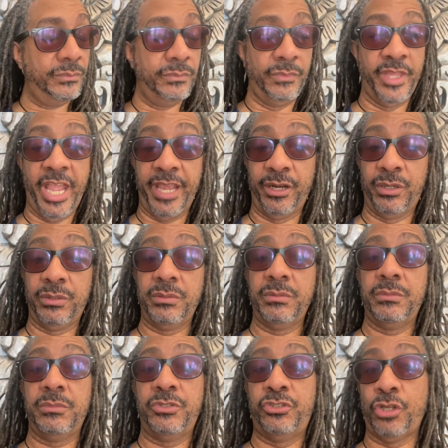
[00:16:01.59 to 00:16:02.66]
Natal,
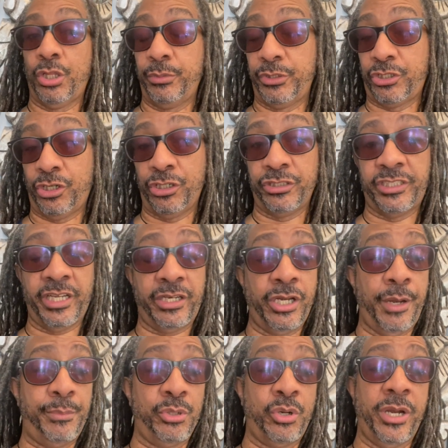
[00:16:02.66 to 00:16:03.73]
solar return,
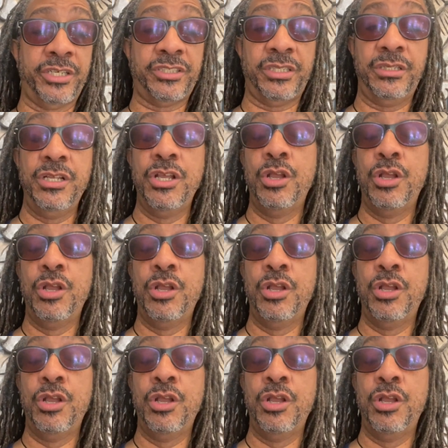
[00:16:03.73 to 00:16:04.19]
secondary progression,